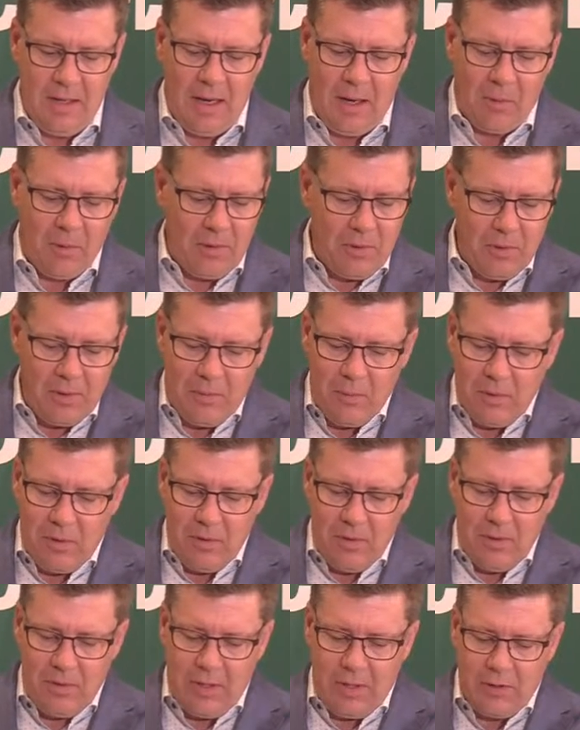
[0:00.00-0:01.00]
Yeah, we're
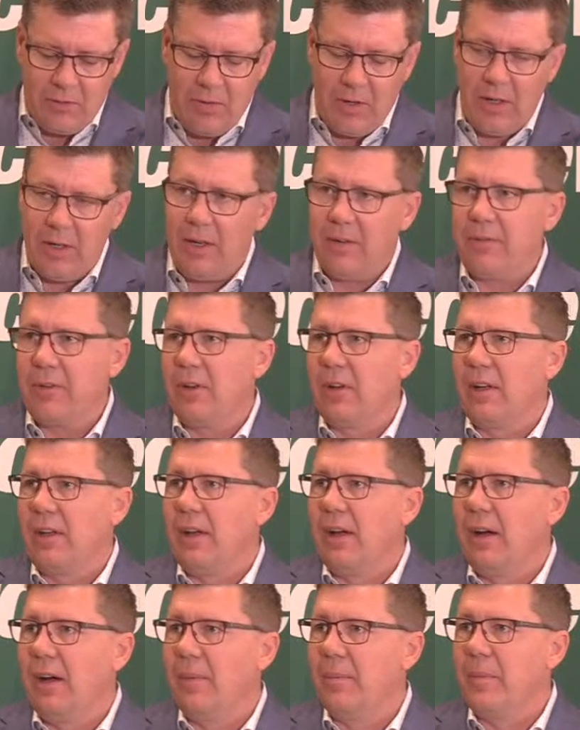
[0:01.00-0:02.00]
doing things very
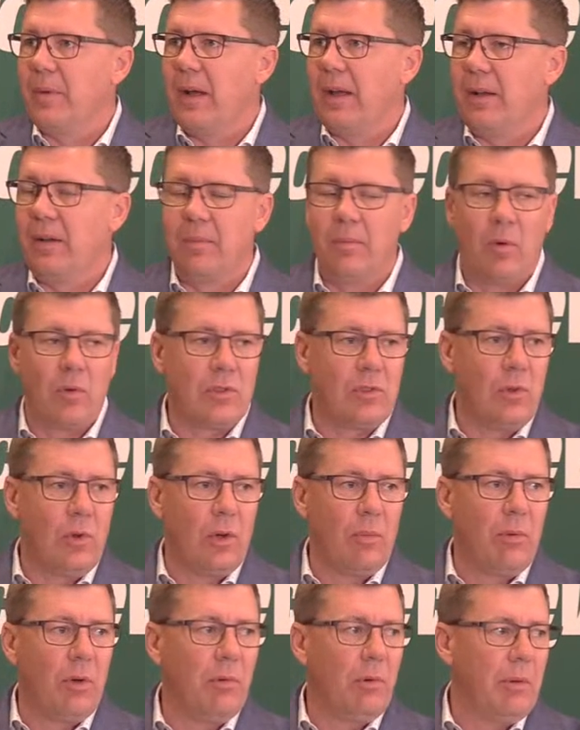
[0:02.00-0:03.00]
differently, and most
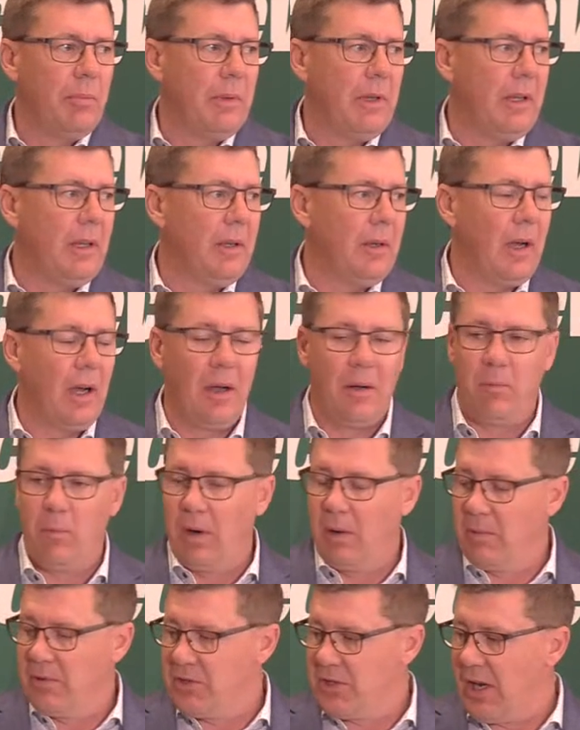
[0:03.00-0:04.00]
notable would be
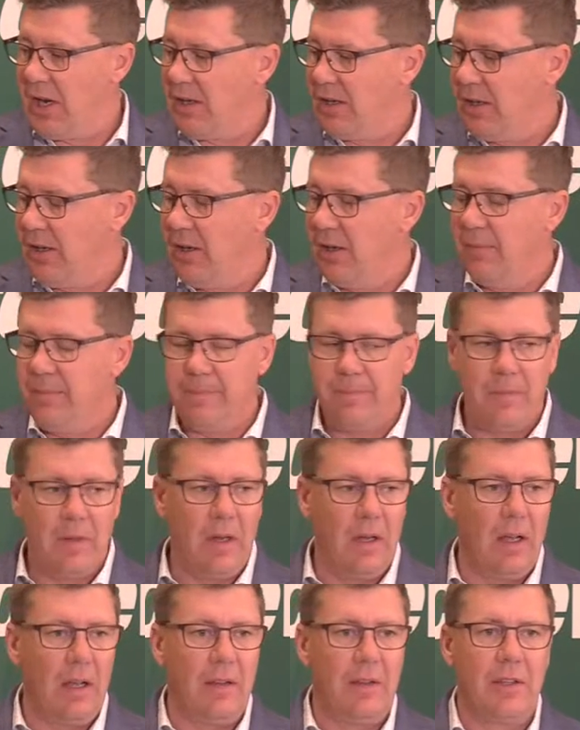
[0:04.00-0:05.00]
where we're standing here
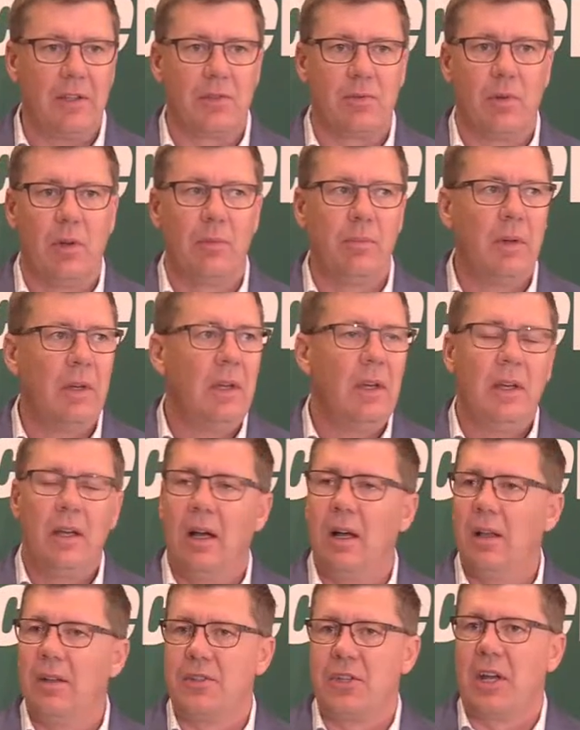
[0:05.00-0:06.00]
in this room.
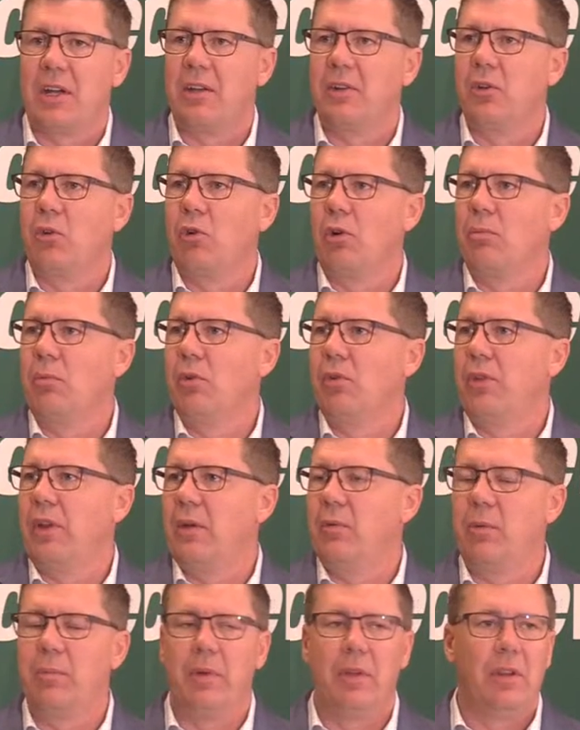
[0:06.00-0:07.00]
Second notable
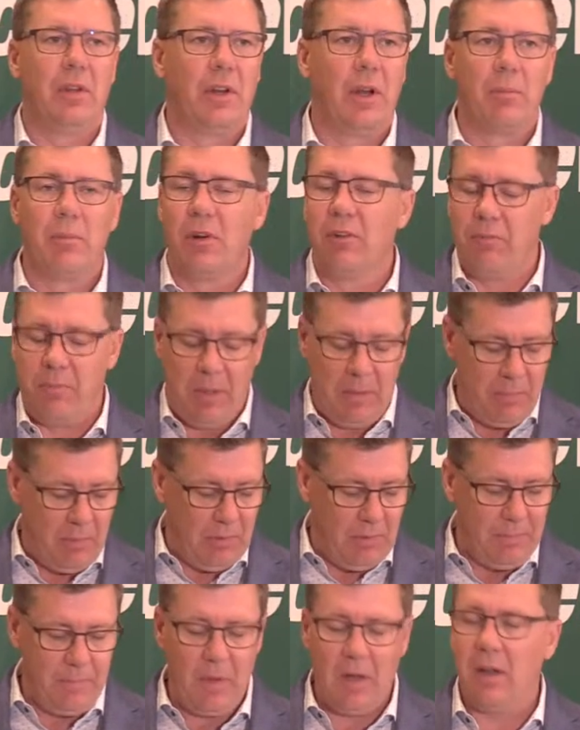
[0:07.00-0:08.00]
thing would be the number of
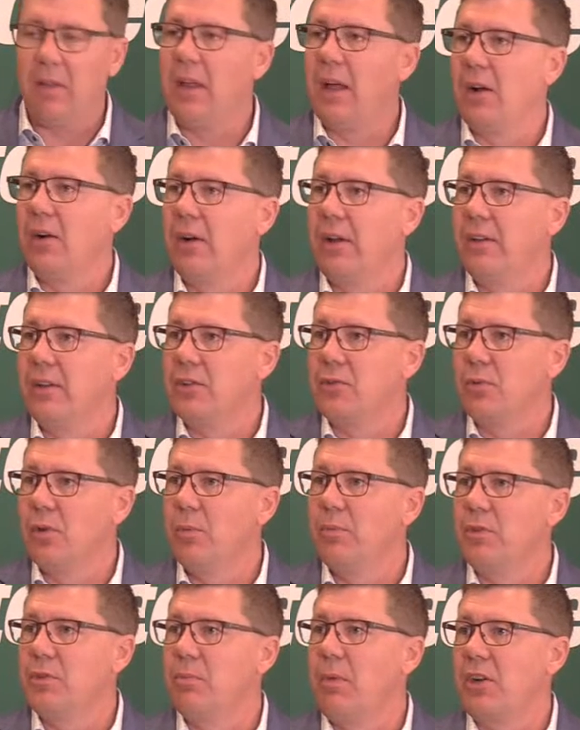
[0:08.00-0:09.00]
people that are in this
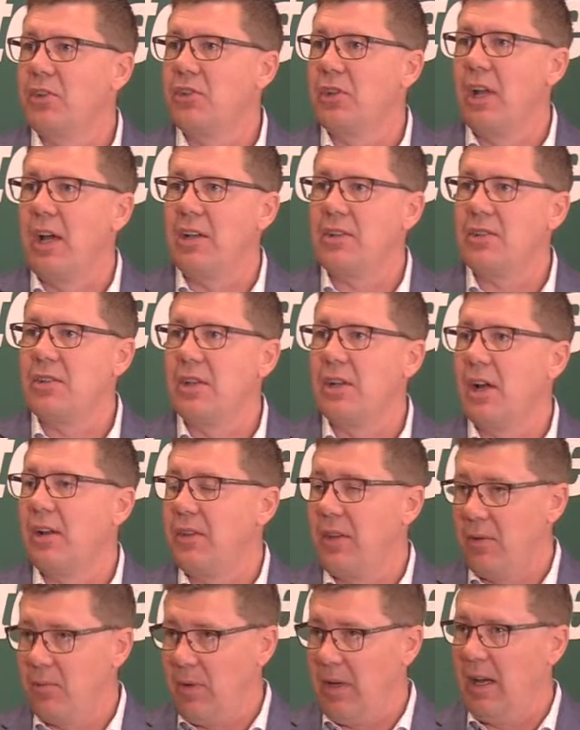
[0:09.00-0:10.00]
room is much less than I
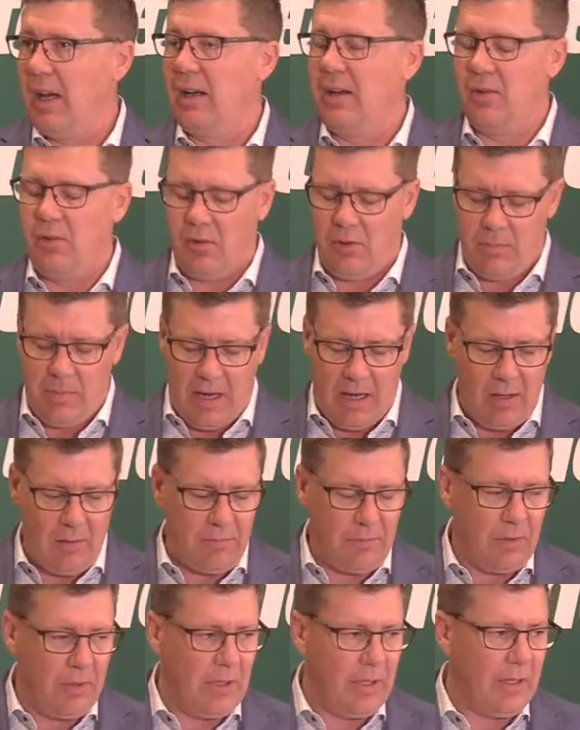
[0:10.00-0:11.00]
think we had in North
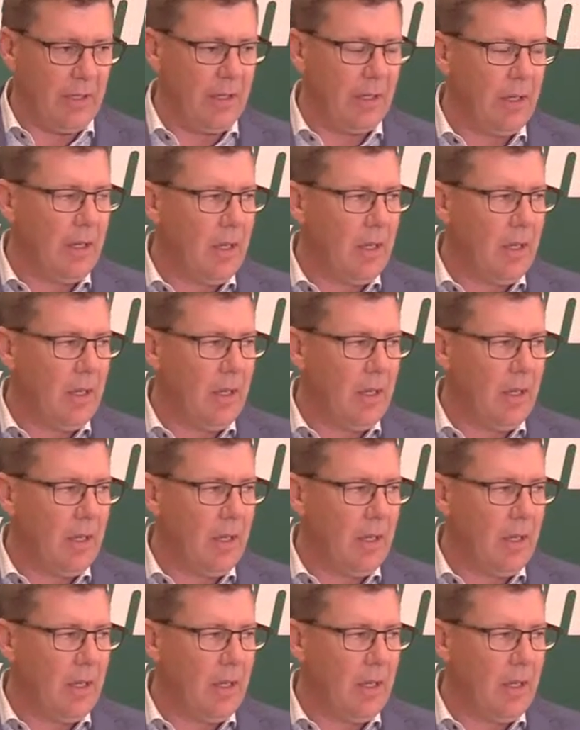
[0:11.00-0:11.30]
Battleford